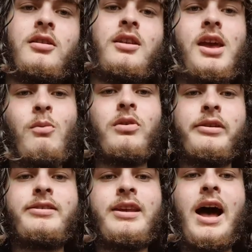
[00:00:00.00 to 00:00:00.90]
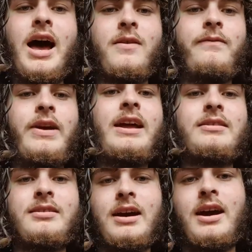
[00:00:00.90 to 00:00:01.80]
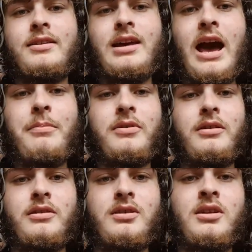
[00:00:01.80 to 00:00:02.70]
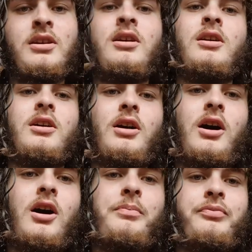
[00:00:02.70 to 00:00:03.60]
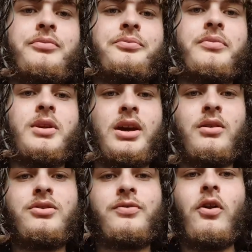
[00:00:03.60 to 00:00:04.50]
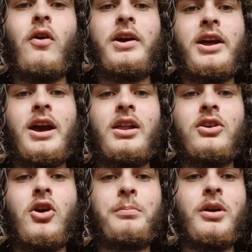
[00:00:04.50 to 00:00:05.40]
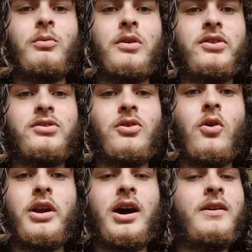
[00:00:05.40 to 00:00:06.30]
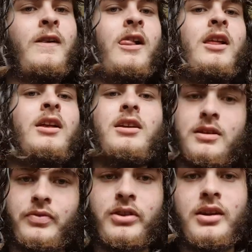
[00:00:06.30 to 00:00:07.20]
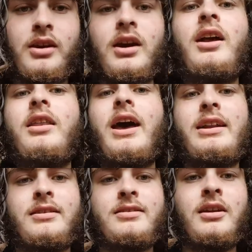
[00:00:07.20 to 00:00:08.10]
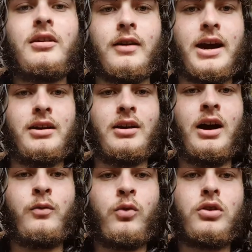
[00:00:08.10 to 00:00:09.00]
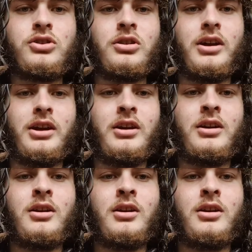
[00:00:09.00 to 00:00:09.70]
it was a sad event that has happened. He was flying a helicopter with his daughter and they disintegrated, unfortunately.